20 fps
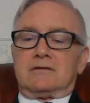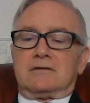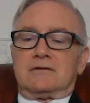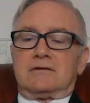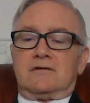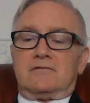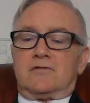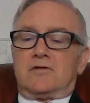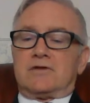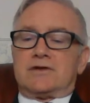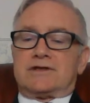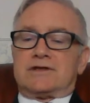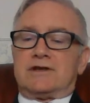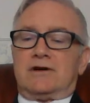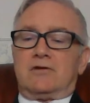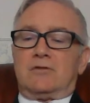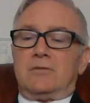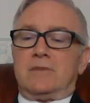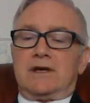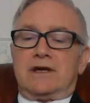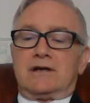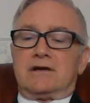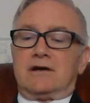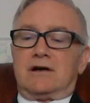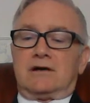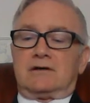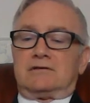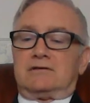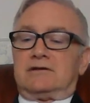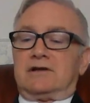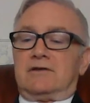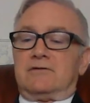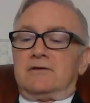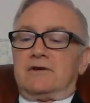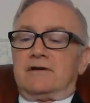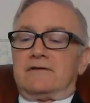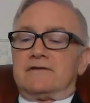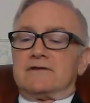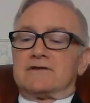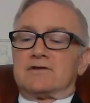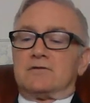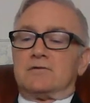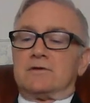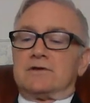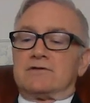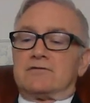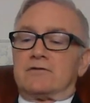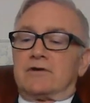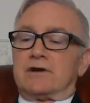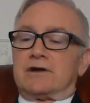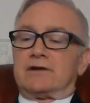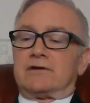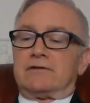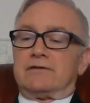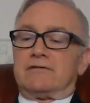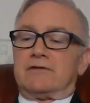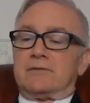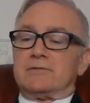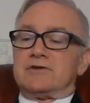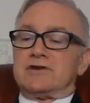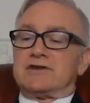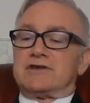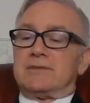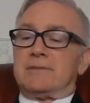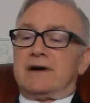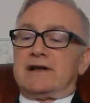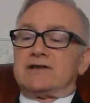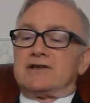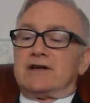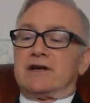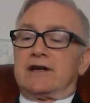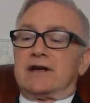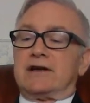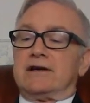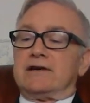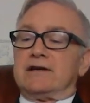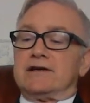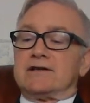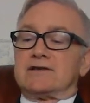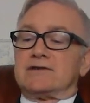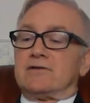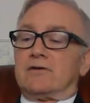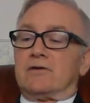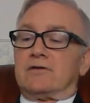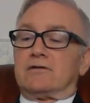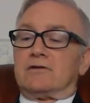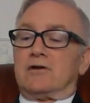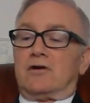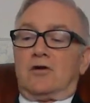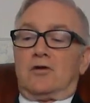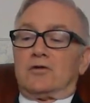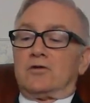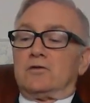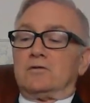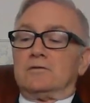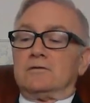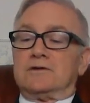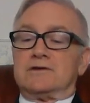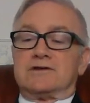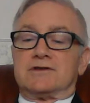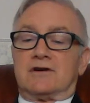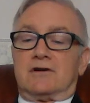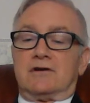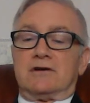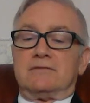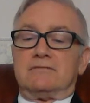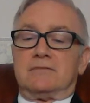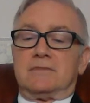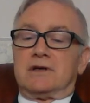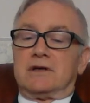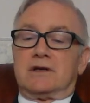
"The voice told me. I don't know if it's always right or if I'm just imagining it. It's not on all the time.